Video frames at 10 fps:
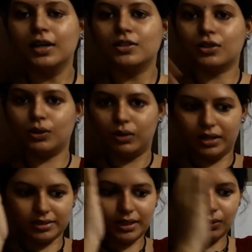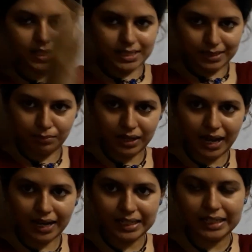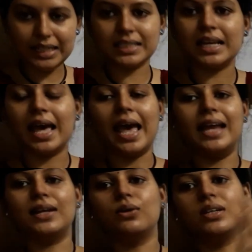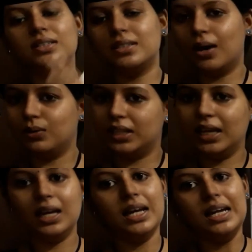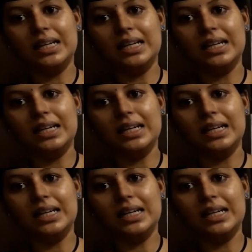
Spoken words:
So you list down the similarities and you list down the